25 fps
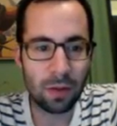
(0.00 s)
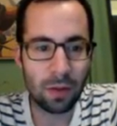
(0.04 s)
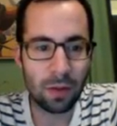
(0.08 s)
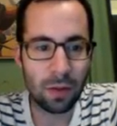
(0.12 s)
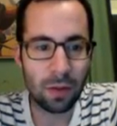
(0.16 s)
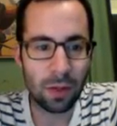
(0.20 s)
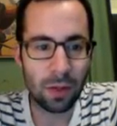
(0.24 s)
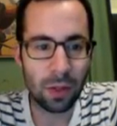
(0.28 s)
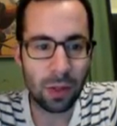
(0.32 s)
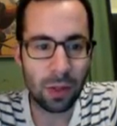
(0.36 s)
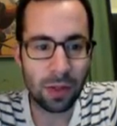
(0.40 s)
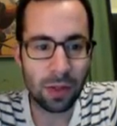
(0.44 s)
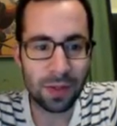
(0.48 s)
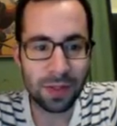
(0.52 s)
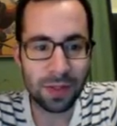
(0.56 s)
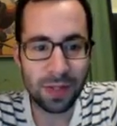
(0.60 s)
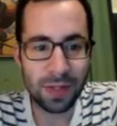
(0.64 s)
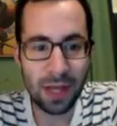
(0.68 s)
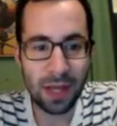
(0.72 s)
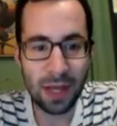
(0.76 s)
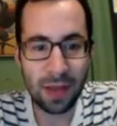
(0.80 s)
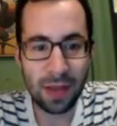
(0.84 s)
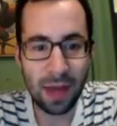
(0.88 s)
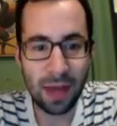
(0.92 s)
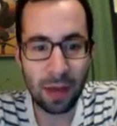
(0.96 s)
You could
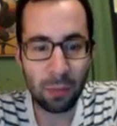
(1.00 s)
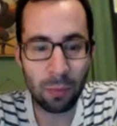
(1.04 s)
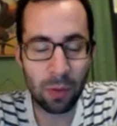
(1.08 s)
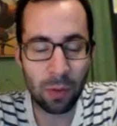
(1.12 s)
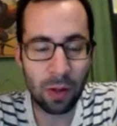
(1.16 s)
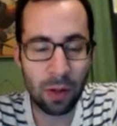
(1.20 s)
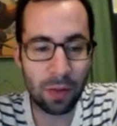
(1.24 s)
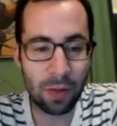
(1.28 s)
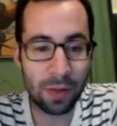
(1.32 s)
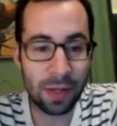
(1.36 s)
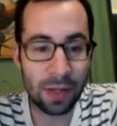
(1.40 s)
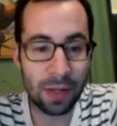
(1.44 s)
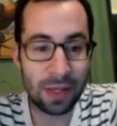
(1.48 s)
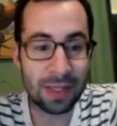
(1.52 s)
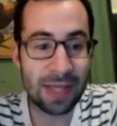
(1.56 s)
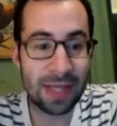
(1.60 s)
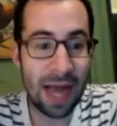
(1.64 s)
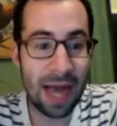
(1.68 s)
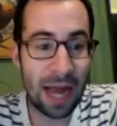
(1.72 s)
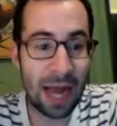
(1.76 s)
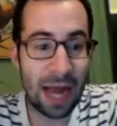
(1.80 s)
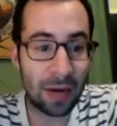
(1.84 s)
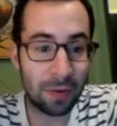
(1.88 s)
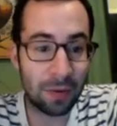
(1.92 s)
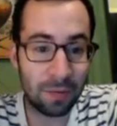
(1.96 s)
say that, well, the
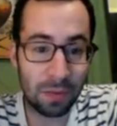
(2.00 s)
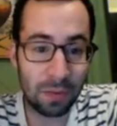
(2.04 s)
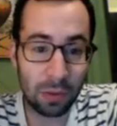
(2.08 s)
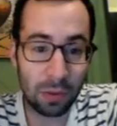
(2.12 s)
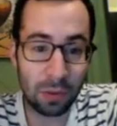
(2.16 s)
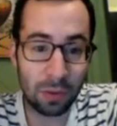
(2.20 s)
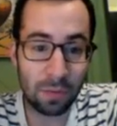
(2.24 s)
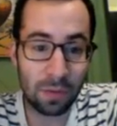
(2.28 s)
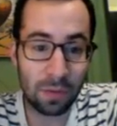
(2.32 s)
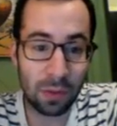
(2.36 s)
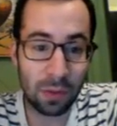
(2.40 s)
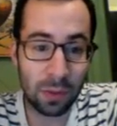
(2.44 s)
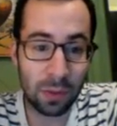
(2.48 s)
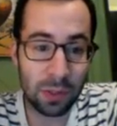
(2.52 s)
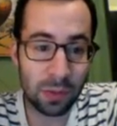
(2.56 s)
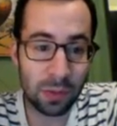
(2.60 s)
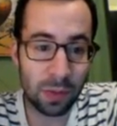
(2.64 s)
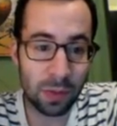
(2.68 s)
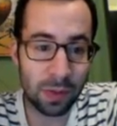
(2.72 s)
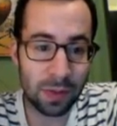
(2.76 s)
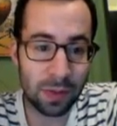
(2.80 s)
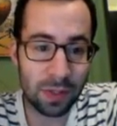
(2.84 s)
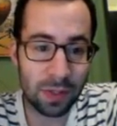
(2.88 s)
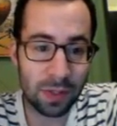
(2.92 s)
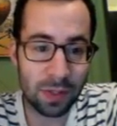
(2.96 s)
entire field of view as well.
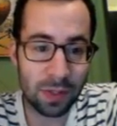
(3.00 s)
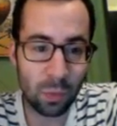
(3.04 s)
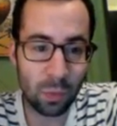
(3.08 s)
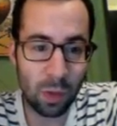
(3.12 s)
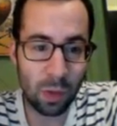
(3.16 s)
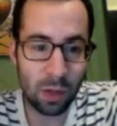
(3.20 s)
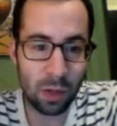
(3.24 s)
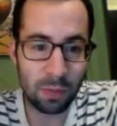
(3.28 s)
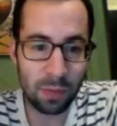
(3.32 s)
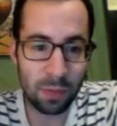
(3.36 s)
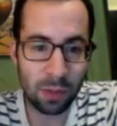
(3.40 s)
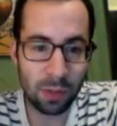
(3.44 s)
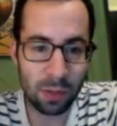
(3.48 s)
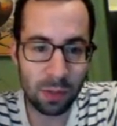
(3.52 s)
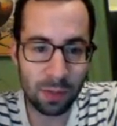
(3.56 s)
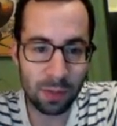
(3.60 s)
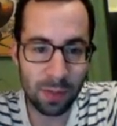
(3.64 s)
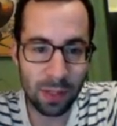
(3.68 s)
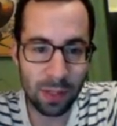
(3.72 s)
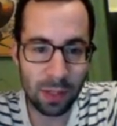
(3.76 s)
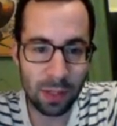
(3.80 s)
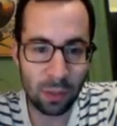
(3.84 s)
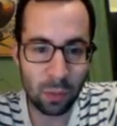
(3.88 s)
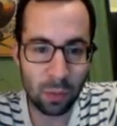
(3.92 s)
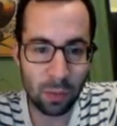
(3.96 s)
This is 1
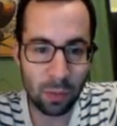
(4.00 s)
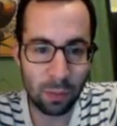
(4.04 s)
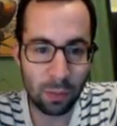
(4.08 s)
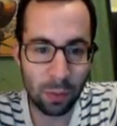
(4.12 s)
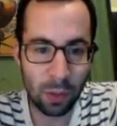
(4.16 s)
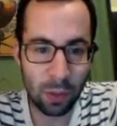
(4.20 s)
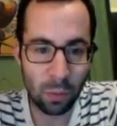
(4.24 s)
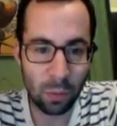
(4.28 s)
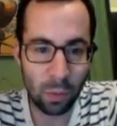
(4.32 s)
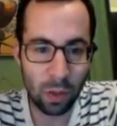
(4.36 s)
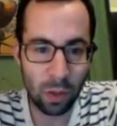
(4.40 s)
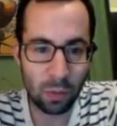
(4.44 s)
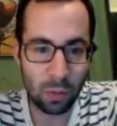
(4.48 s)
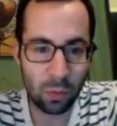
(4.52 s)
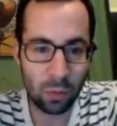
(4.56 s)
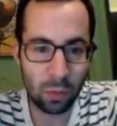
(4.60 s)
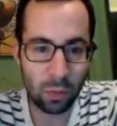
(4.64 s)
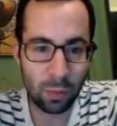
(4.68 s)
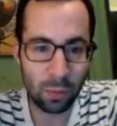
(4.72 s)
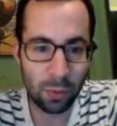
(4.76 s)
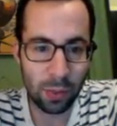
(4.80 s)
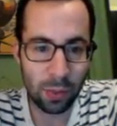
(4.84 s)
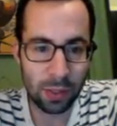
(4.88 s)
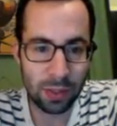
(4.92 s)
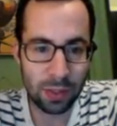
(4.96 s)
millimeter, 1.1,
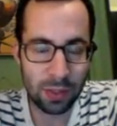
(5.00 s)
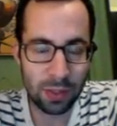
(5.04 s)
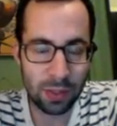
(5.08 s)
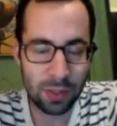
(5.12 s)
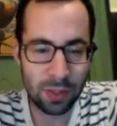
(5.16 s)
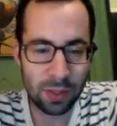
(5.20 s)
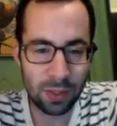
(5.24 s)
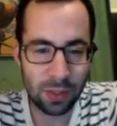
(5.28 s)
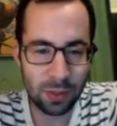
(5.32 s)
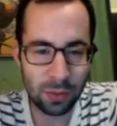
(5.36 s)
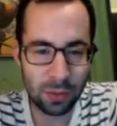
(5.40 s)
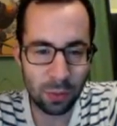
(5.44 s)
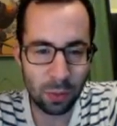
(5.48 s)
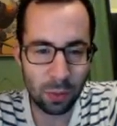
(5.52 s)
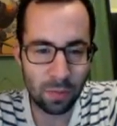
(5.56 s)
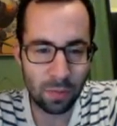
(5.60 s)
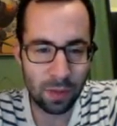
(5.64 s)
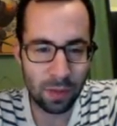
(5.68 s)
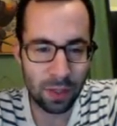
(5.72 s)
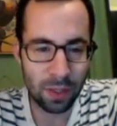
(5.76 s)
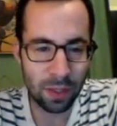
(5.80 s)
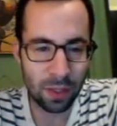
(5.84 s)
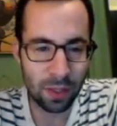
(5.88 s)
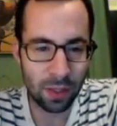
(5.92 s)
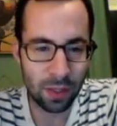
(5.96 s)
1.2 over
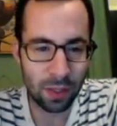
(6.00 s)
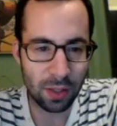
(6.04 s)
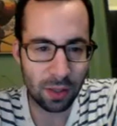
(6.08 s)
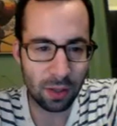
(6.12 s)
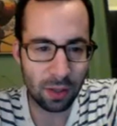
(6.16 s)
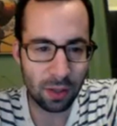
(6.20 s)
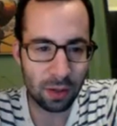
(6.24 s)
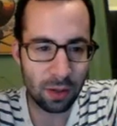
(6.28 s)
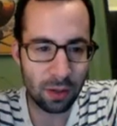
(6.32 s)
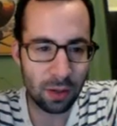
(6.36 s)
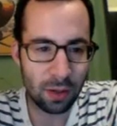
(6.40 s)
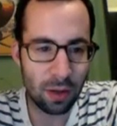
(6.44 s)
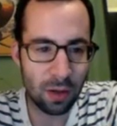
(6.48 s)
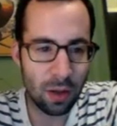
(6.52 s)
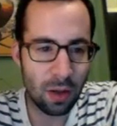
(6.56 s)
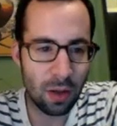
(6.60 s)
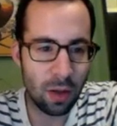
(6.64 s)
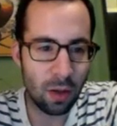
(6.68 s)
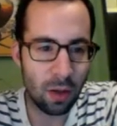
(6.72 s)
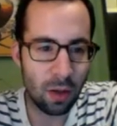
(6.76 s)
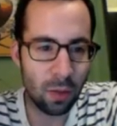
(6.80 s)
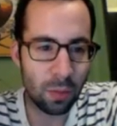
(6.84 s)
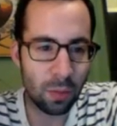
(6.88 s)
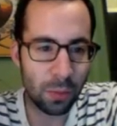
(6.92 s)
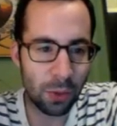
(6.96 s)
here,
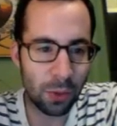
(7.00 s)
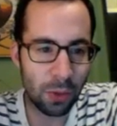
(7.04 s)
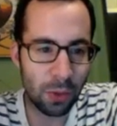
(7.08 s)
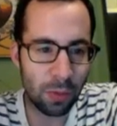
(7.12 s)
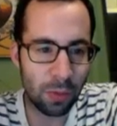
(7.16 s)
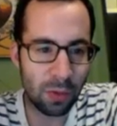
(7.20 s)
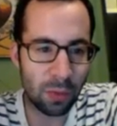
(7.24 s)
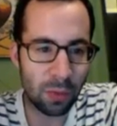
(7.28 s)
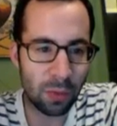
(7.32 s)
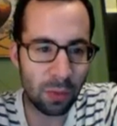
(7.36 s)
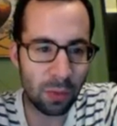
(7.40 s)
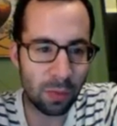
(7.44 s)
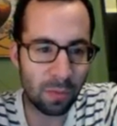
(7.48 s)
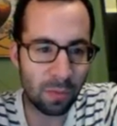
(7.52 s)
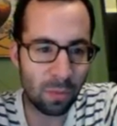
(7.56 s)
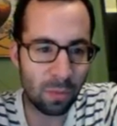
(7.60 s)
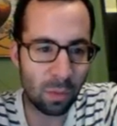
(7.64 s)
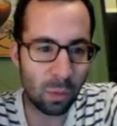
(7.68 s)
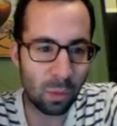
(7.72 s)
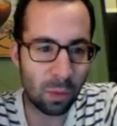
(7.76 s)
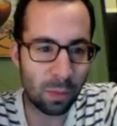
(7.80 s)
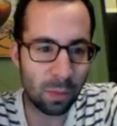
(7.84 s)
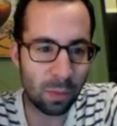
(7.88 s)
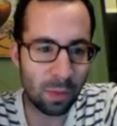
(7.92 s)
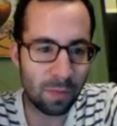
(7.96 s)
1.3, 1.4,
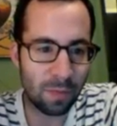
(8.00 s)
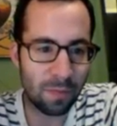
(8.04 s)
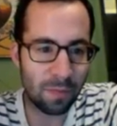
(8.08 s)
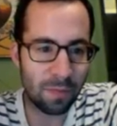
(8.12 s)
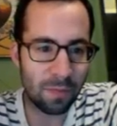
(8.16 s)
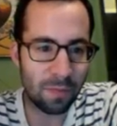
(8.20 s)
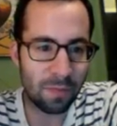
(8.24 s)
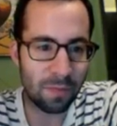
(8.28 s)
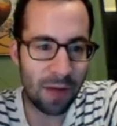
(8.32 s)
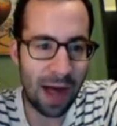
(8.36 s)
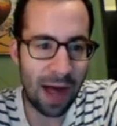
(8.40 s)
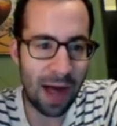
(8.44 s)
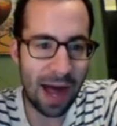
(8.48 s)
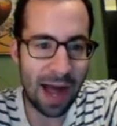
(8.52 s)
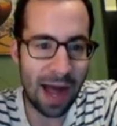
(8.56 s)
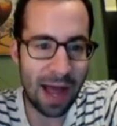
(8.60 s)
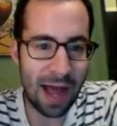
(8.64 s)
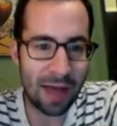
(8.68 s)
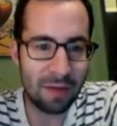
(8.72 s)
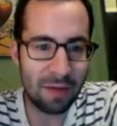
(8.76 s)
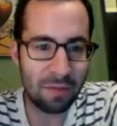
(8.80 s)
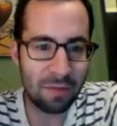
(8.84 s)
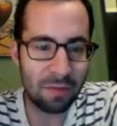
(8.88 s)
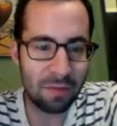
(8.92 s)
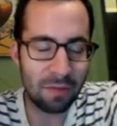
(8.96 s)

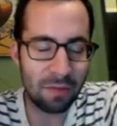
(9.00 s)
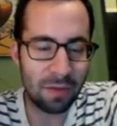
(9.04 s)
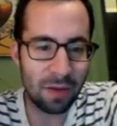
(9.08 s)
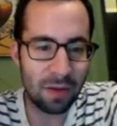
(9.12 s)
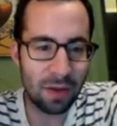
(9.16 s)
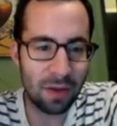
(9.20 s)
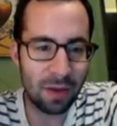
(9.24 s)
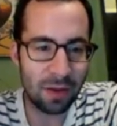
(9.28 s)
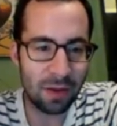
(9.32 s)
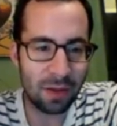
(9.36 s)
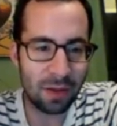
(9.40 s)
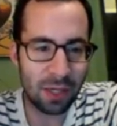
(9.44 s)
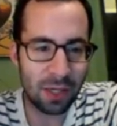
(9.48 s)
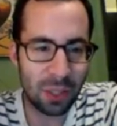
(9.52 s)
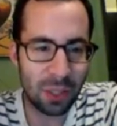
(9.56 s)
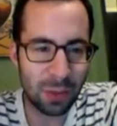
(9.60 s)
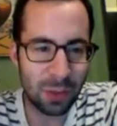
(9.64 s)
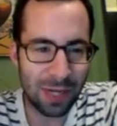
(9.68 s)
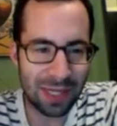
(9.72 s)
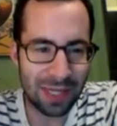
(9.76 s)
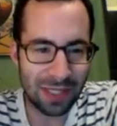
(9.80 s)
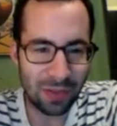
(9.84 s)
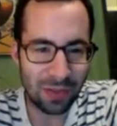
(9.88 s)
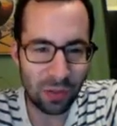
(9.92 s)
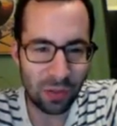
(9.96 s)
1.5. Each one
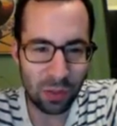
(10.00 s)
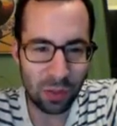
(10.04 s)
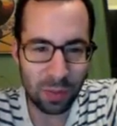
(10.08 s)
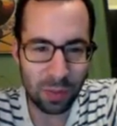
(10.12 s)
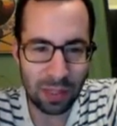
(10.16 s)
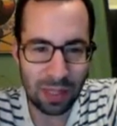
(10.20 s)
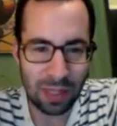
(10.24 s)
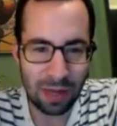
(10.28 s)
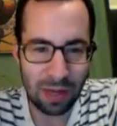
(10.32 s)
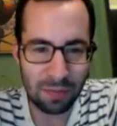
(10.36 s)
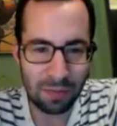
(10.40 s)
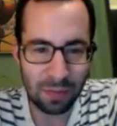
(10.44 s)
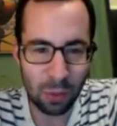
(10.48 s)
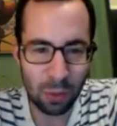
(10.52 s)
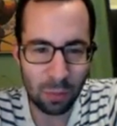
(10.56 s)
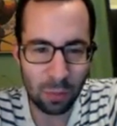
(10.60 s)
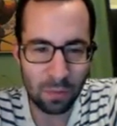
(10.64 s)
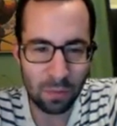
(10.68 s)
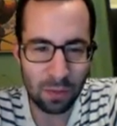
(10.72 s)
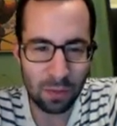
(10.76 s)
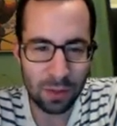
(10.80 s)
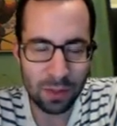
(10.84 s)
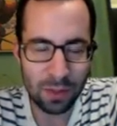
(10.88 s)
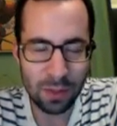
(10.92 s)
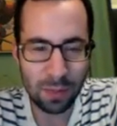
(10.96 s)
has a little bit left
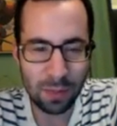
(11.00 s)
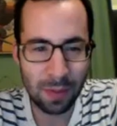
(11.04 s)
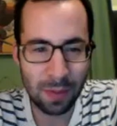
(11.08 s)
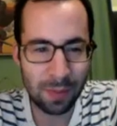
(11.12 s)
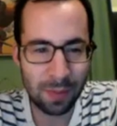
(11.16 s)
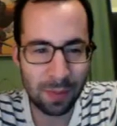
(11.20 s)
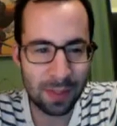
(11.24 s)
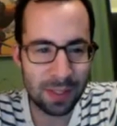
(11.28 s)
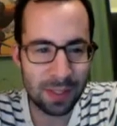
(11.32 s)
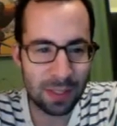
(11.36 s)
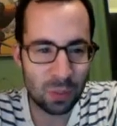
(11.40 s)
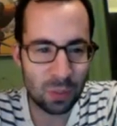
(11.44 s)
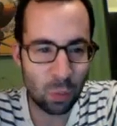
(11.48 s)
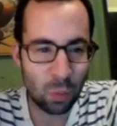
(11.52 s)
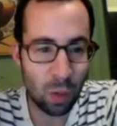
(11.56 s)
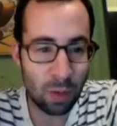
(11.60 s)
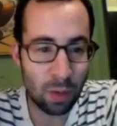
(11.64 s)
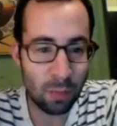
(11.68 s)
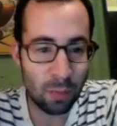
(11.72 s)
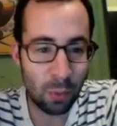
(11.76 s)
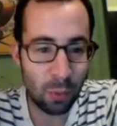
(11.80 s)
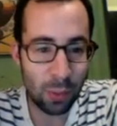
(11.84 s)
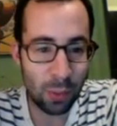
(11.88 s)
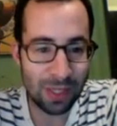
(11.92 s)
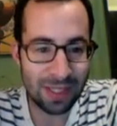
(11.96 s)
over, so maybe this is
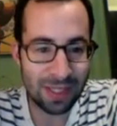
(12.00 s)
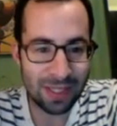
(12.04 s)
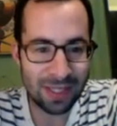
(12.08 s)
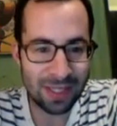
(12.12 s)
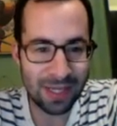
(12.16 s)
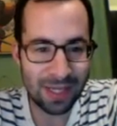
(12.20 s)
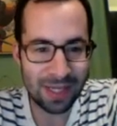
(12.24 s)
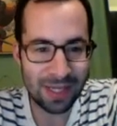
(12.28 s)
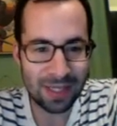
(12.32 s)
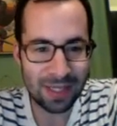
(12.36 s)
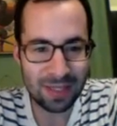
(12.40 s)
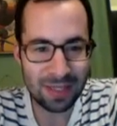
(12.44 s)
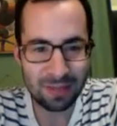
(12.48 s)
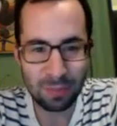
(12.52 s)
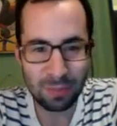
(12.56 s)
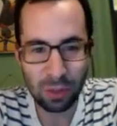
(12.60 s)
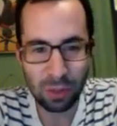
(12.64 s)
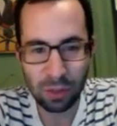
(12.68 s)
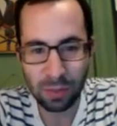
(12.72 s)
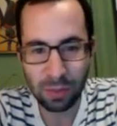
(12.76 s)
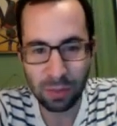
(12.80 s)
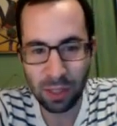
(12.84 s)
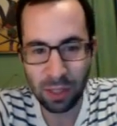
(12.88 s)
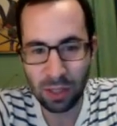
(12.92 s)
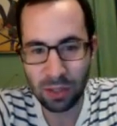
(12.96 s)
1.6
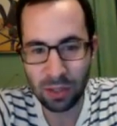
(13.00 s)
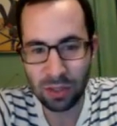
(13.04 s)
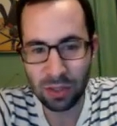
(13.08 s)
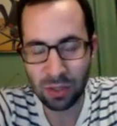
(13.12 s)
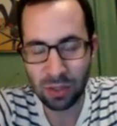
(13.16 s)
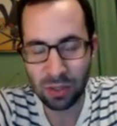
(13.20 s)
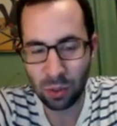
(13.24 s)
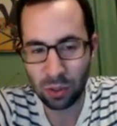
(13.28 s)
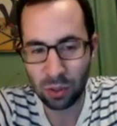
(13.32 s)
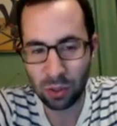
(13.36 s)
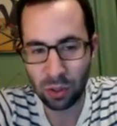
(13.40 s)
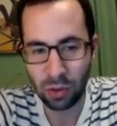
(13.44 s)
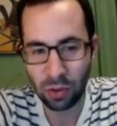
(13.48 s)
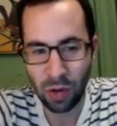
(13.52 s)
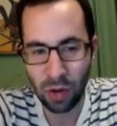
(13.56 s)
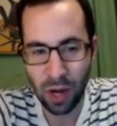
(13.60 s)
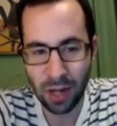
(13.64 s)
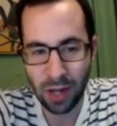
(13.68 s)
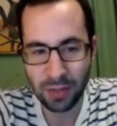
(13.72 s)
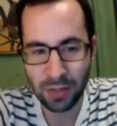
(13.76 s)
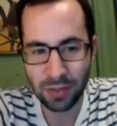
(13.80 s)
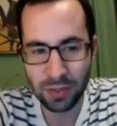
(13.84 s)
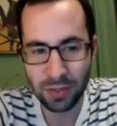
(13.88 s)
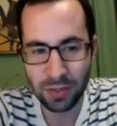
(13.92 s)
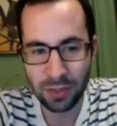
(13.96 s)
millimeters total
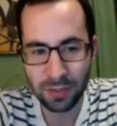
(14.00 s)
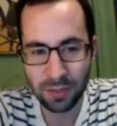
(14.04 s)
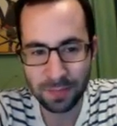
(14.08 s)
across.